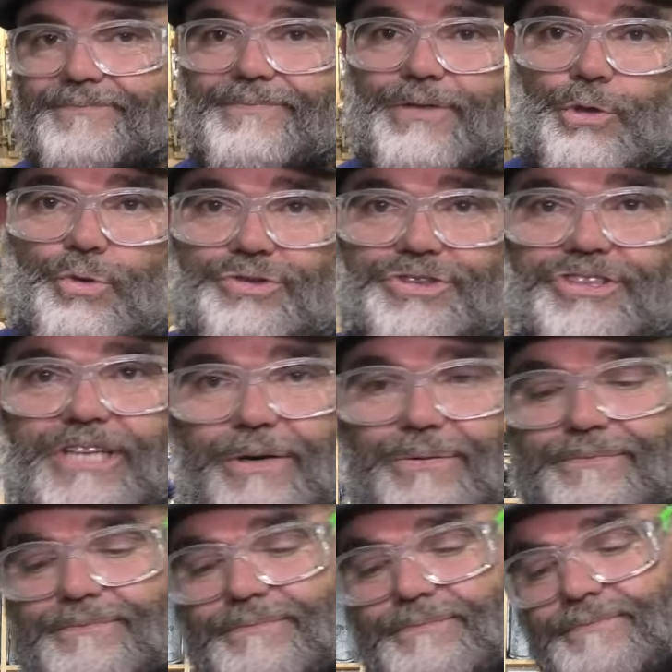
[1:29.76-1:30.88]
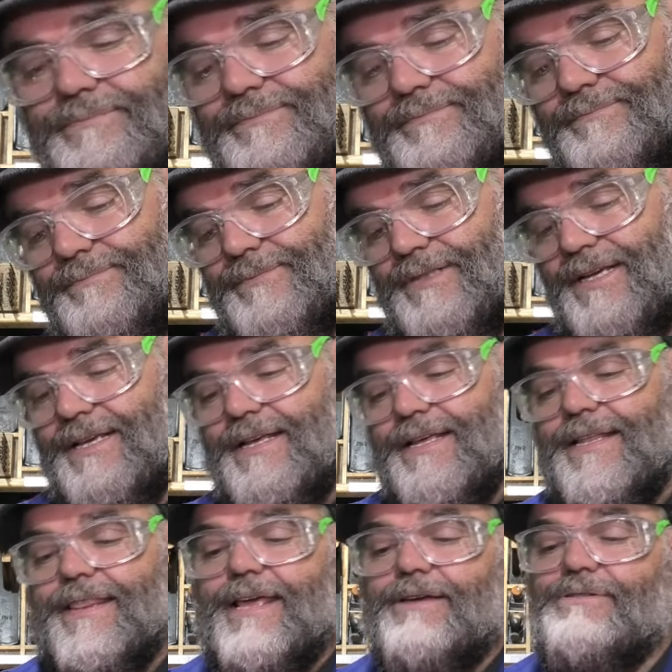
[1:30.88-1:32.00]
But also,
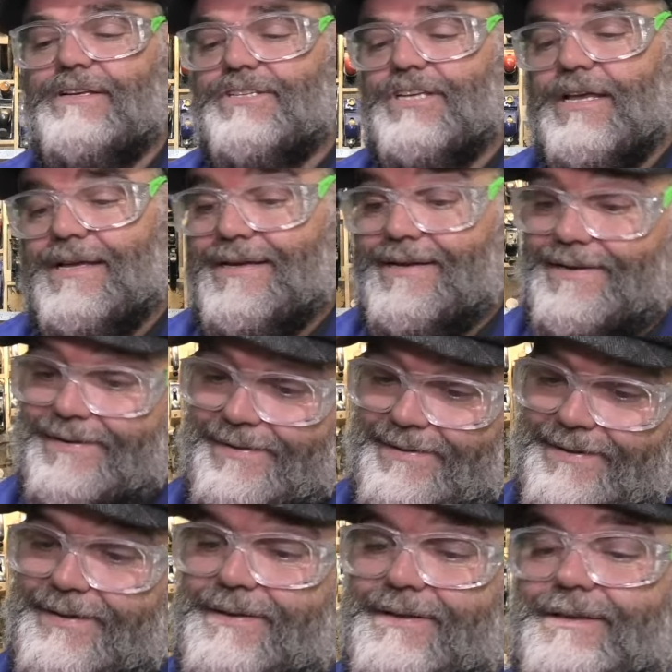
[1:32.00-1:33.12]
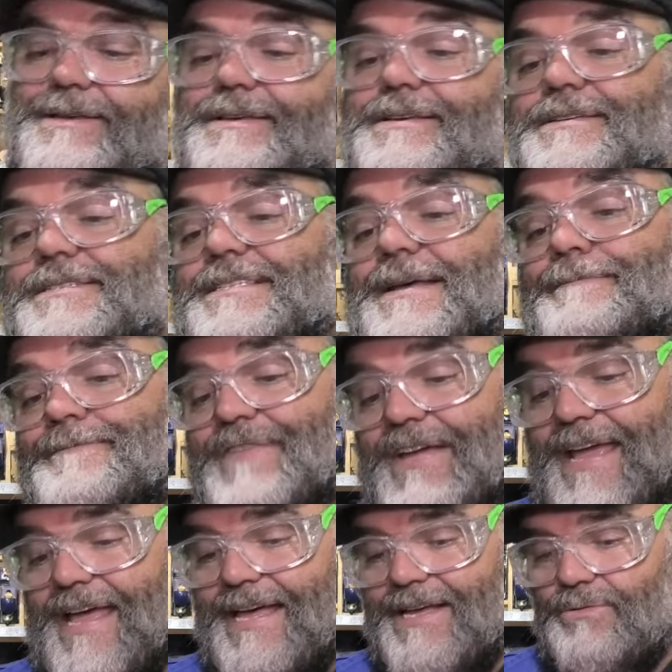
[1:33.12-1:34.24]
there is
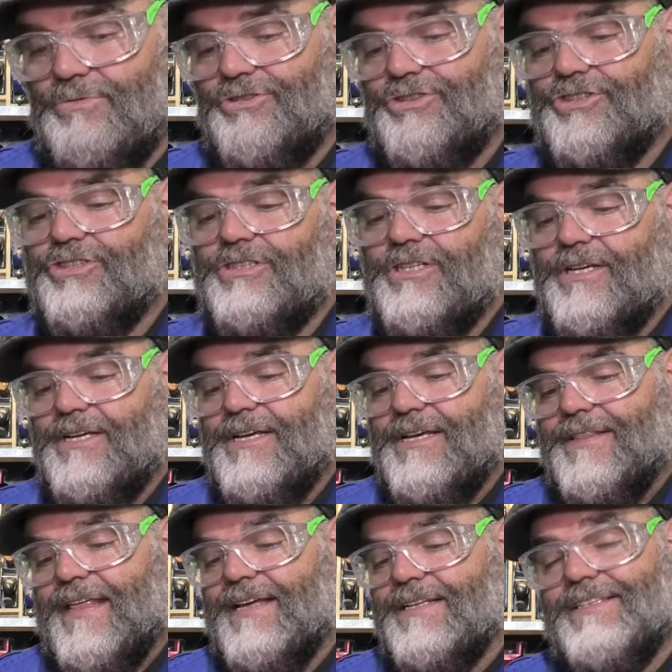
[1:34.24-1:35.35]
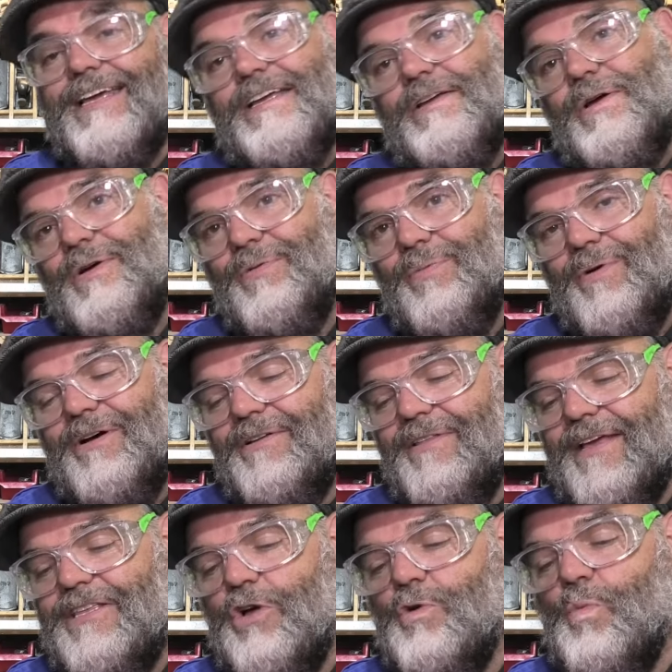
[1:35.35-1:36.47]
something else that they, well,
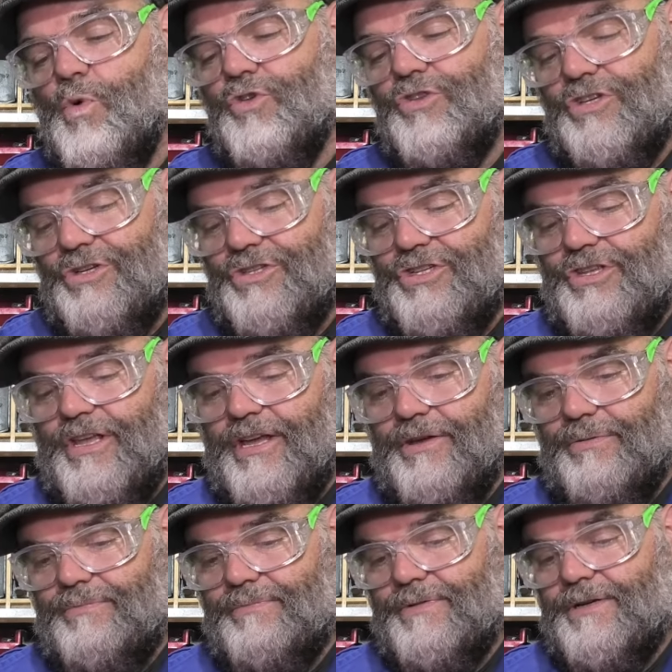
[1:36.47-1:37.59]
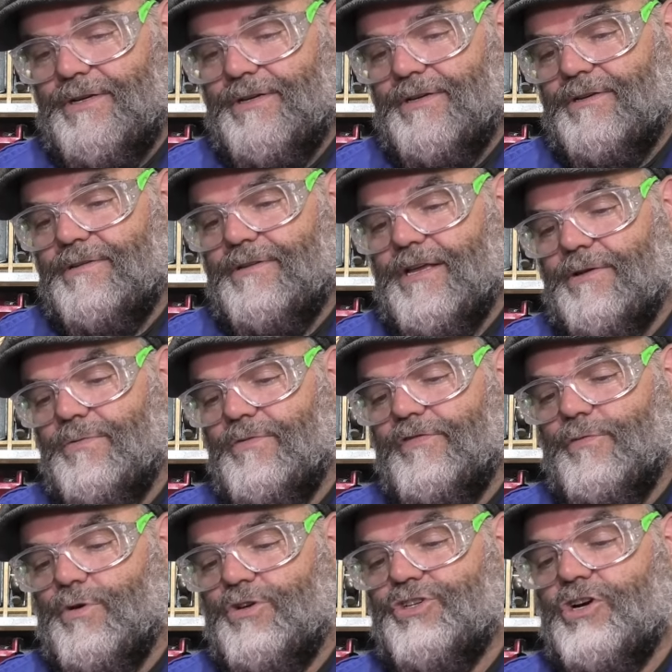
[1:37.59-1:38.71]
they don't want you to know. No,
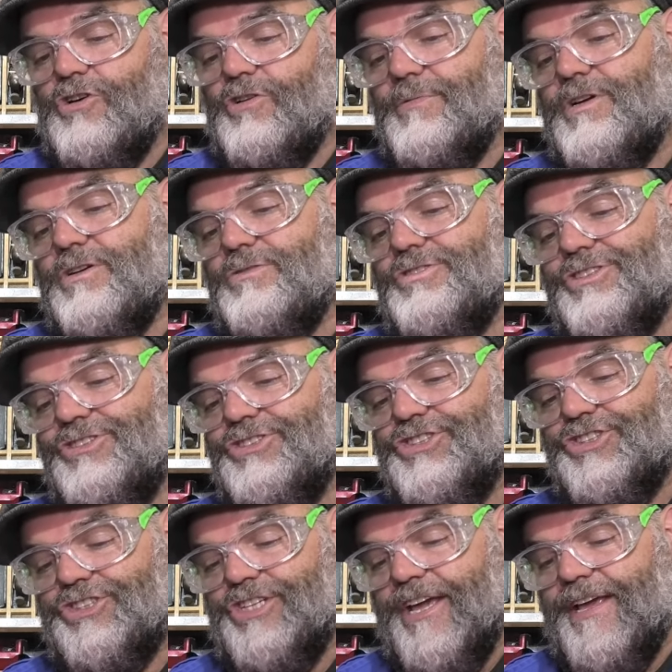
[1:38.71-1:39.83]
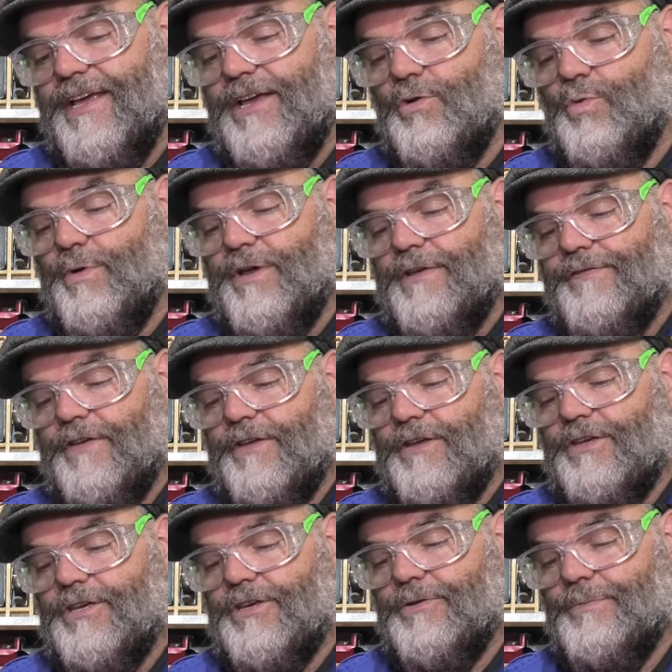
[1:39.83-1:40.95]
for which I'm going to share with
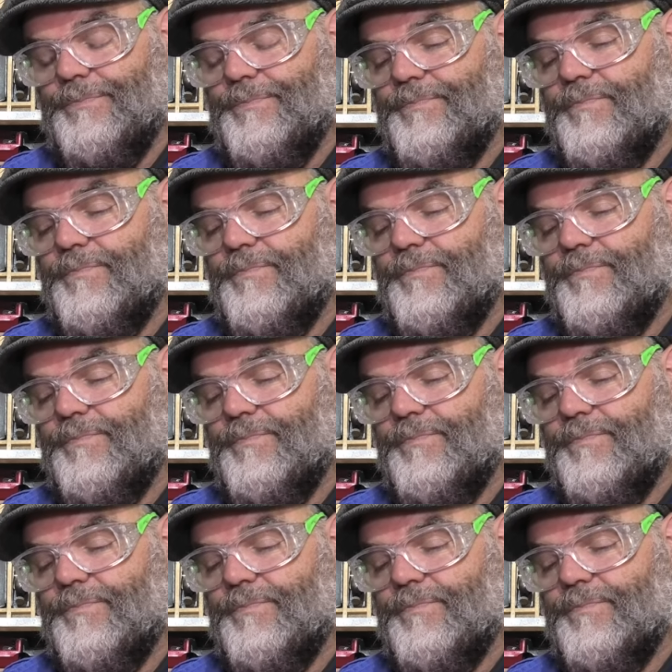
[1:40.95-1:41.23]
you.